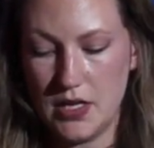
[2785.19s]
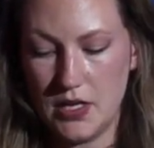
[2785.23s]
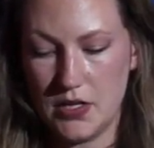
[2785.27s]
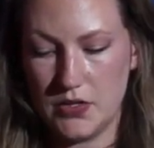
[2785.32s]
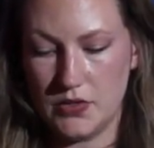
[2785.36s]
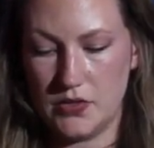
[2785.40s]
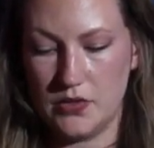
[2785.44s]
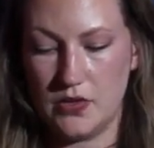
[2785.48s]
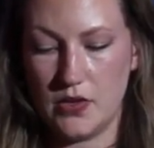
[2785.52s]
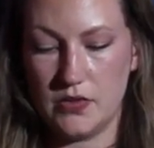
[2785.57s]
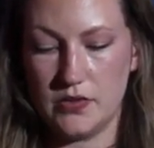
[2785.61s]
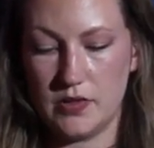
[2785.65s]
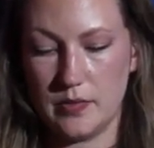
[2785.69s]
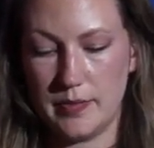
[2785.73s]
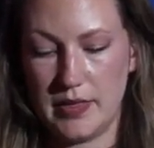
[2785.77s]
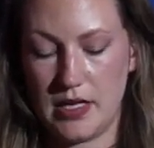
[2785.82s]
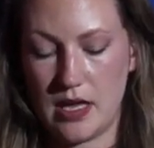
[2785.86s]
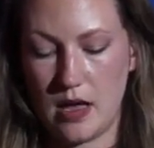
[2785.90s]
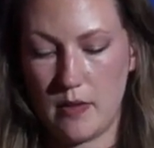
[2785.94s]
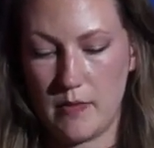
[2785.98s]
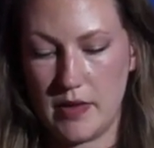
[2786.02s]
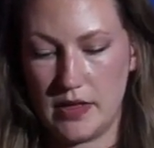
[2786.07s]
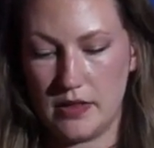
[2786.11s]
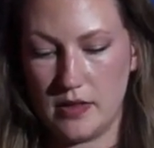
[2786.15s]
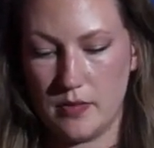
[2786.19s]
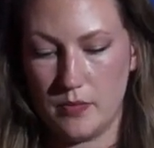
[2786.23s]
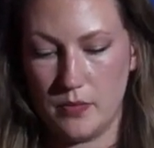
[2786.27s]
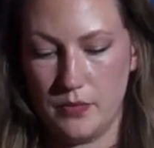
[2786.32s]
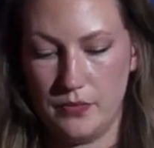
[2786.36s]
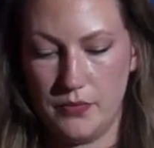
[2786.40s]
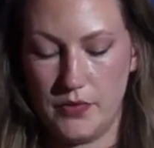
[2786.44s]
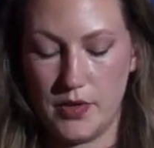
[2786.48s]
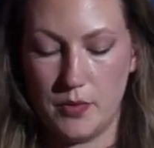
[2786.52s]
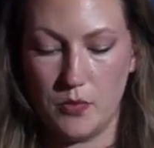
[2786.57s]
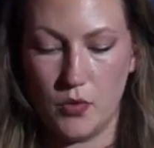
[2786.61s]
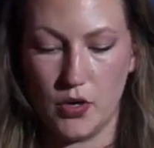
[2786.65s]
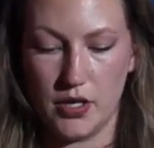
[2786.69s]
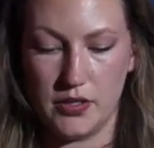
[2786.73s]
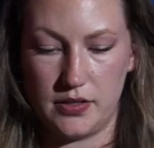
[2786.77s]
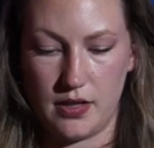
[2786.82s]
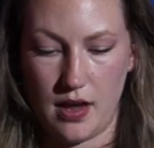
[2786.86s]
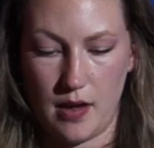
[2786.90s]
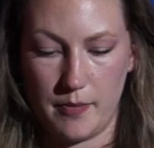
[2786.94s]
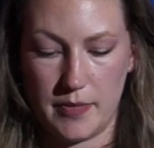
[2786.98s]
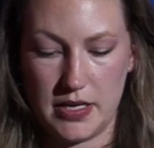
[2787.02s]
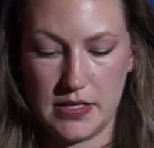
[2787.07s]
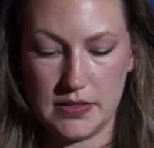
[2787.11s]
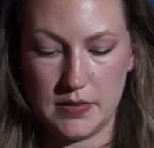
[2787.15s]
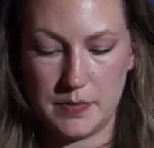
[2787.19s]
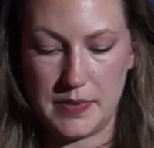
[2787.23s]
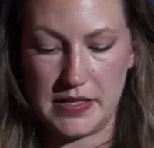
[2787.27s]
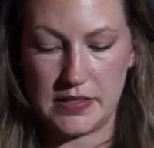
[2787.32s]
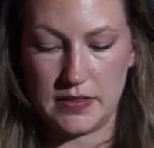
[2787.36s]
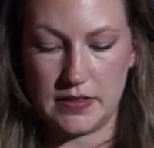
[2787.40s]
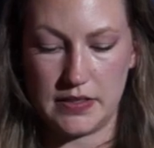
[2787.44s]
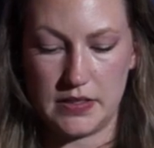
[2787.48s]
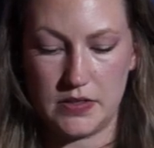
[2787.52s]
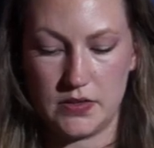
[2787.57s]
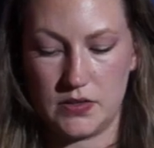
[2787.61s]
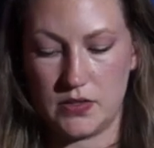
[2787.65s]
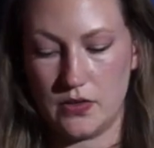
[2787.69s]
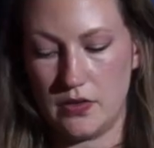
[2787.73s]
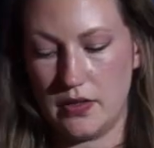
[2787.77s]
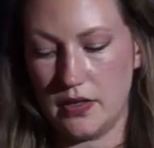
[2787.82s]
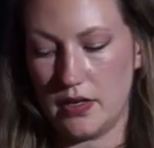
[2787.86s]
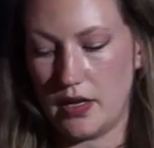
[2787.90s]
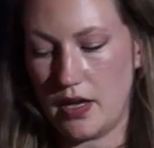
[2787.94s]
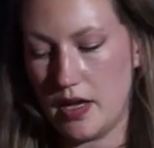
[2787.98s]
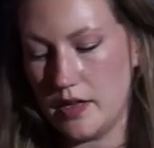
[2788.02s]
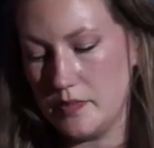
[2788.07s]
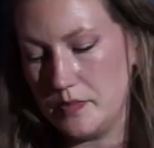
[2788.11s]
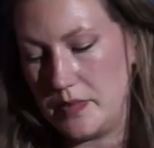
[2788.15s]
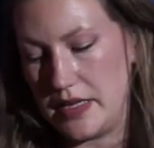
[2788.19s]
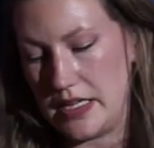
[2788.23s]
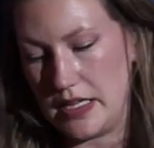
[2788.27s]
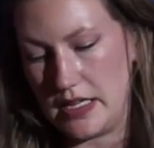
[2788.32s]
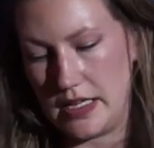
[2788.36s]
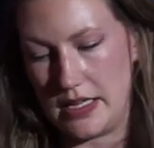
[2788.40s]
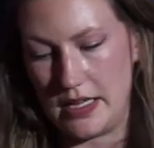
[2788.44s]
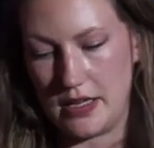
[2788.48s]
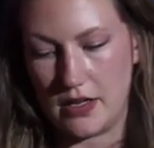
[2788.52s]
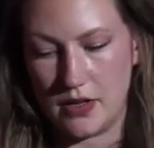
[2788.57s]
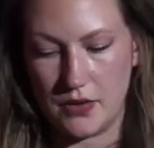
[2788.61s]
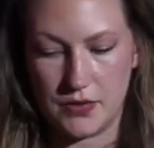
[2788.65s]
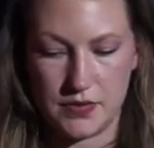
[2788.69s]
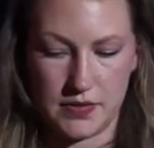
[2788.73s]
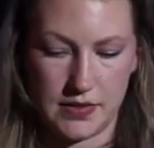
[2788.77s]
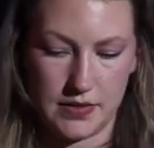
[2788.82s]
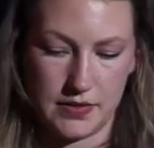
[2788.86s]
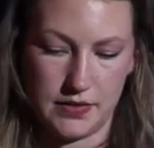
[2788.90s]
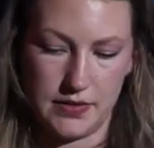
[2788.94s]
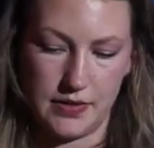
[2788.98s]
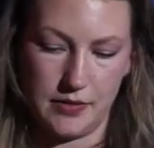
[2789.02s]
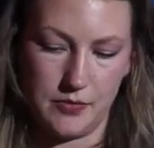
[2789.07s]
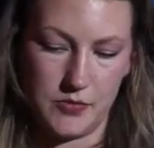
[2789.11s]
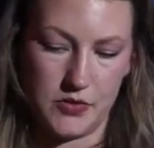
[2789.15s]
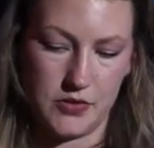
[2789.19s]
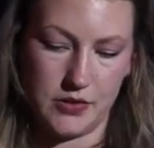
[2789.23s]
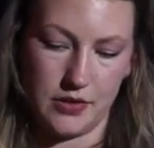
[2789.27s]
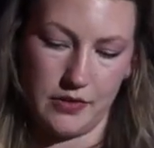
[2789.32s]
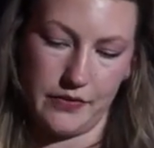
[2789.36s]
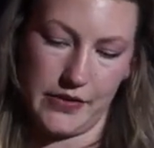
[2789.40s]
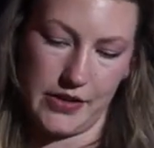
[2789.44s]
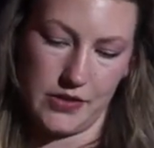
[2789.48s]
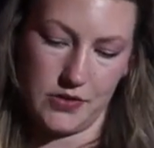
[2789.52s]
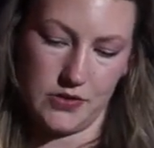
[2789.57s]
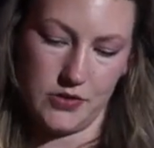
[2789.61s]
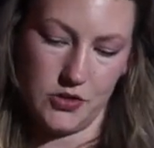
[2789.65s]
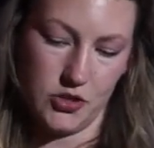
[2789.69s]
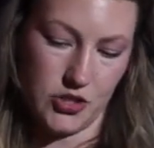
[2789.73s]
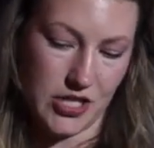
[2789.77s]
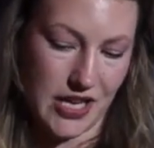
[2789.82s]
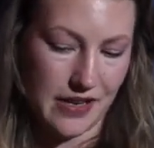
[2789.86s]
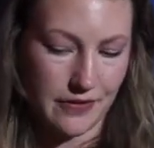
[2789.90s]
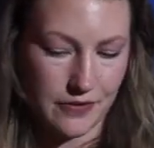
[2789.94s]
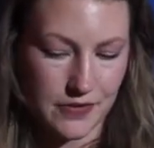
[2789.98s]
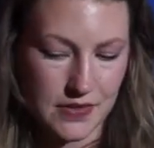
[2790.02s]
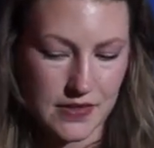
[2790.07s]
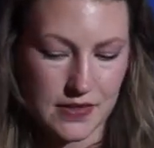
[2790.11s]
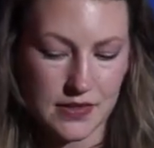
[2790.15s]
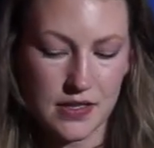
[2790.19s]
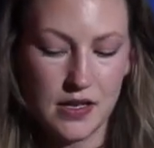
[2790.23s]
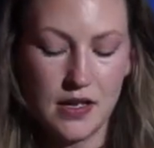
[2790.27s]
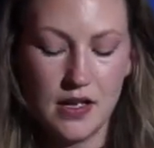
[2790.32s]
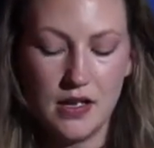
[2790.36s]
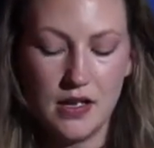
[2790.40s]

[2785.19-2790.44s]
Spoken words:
So those are becoming the more dominant species. So there could be ecosystem service shifts